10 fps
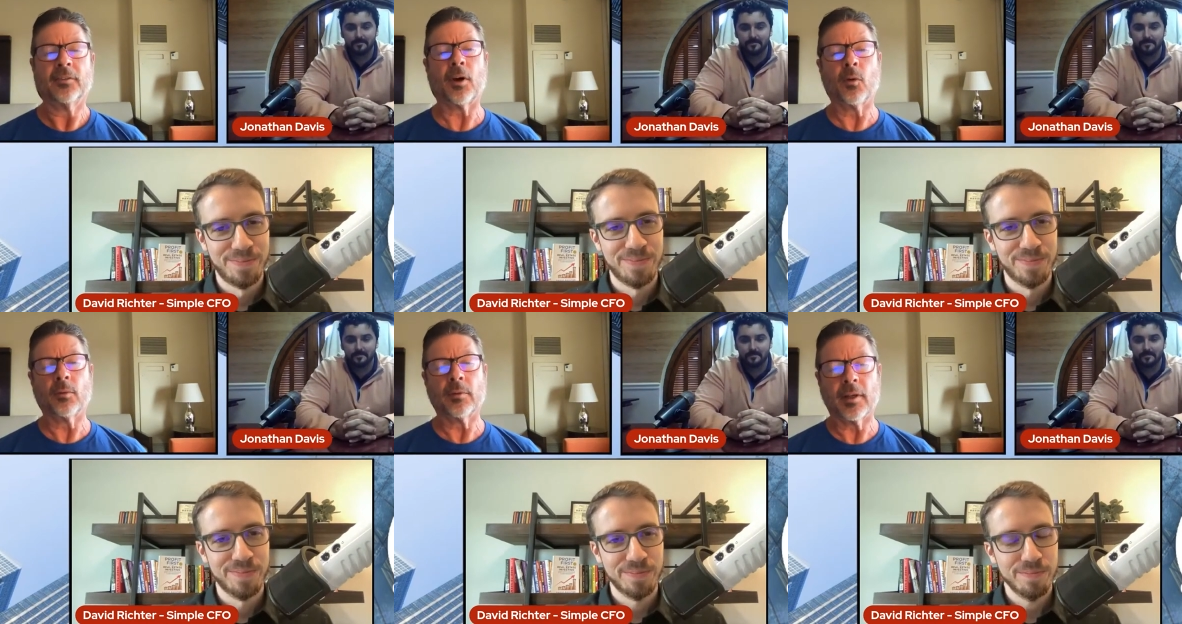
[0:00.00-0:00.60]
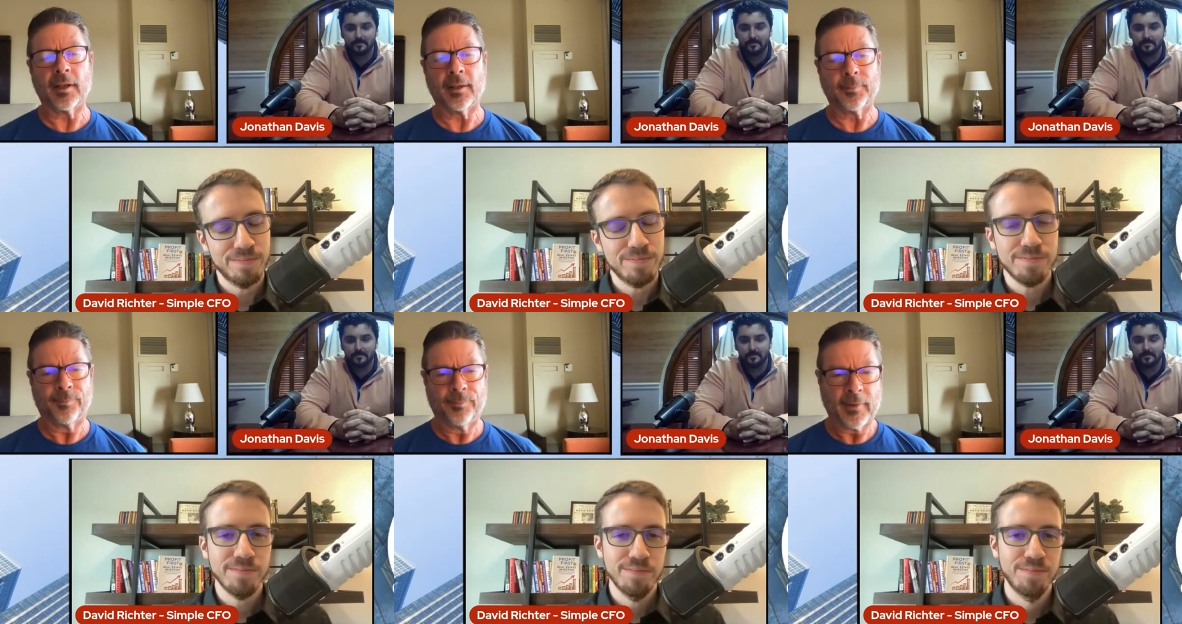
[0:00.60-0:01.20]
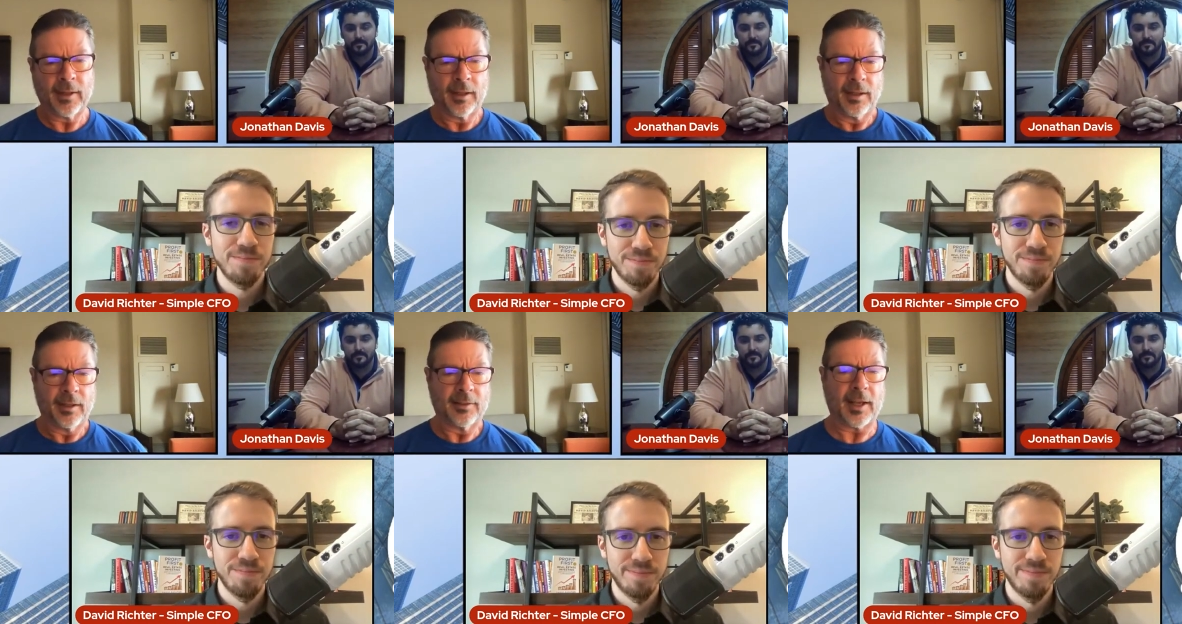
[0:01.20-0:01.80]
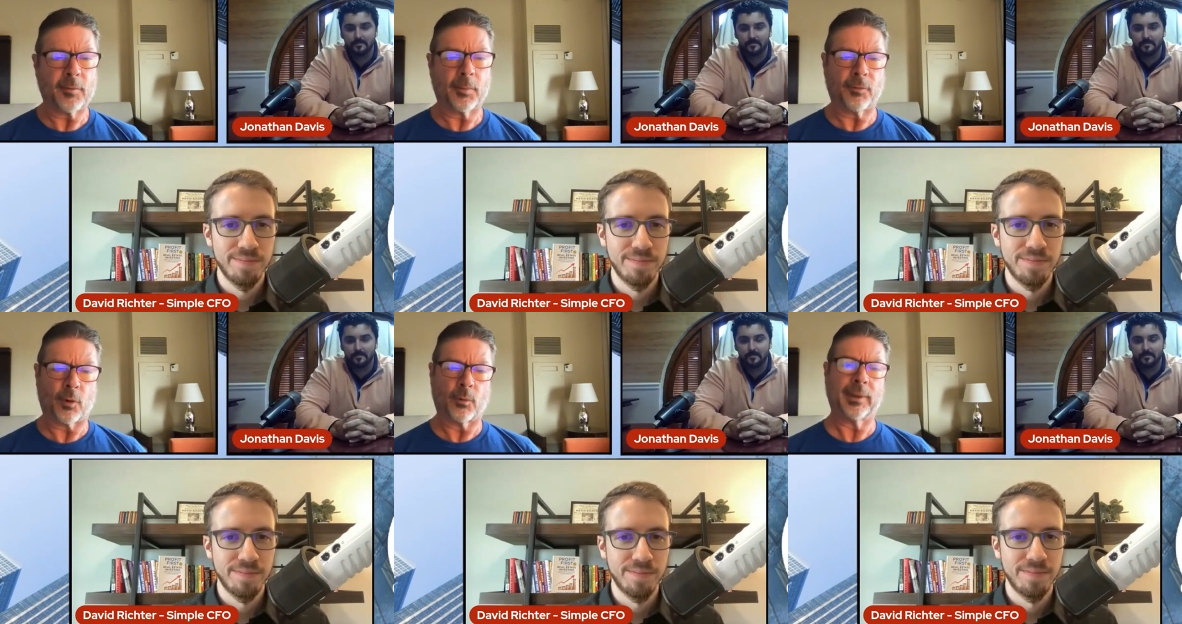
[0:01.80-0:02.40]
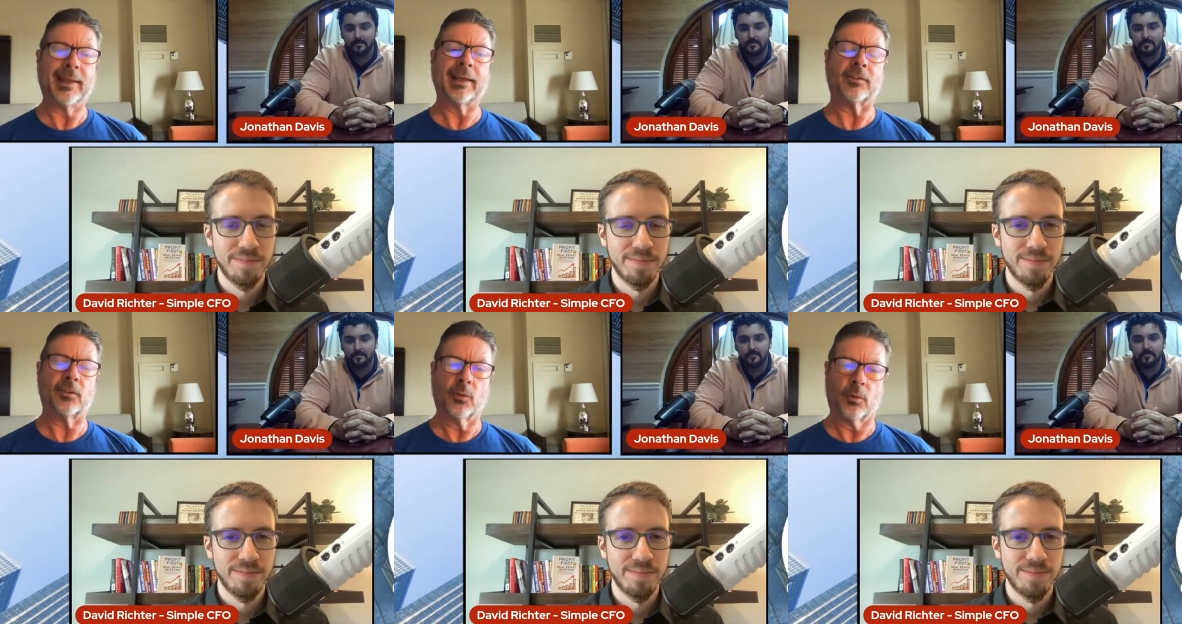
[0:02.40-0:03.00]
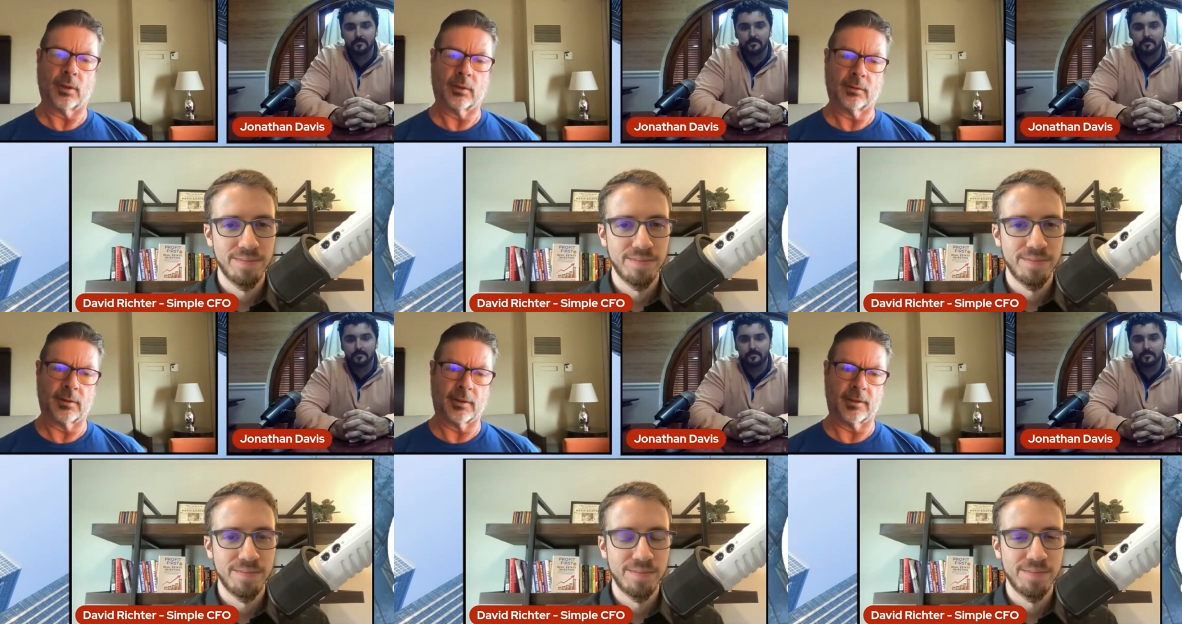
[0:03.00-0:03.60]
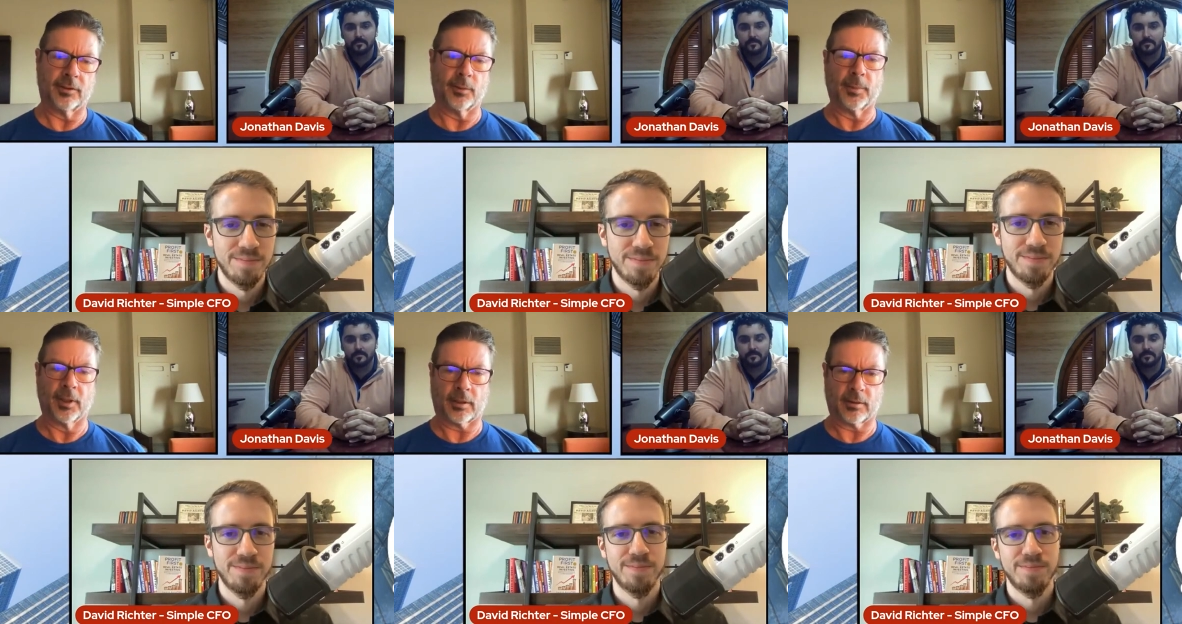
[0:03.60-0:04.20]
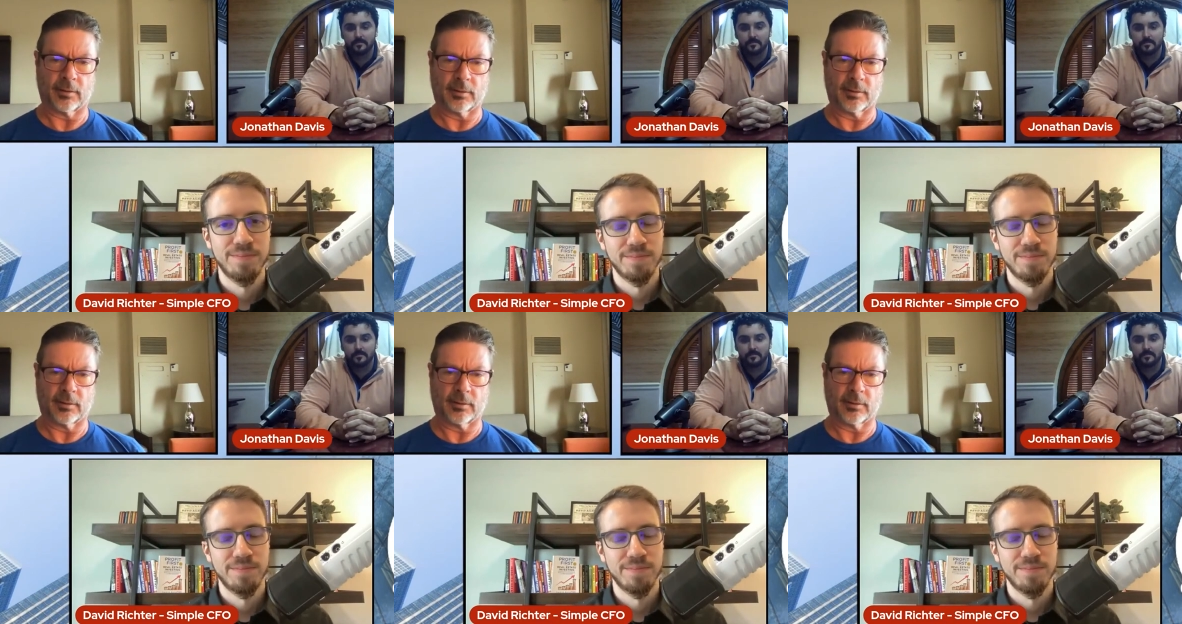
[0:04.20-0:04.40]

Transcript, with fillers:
Speaker 1: So, uh, David, before we get to uh, your book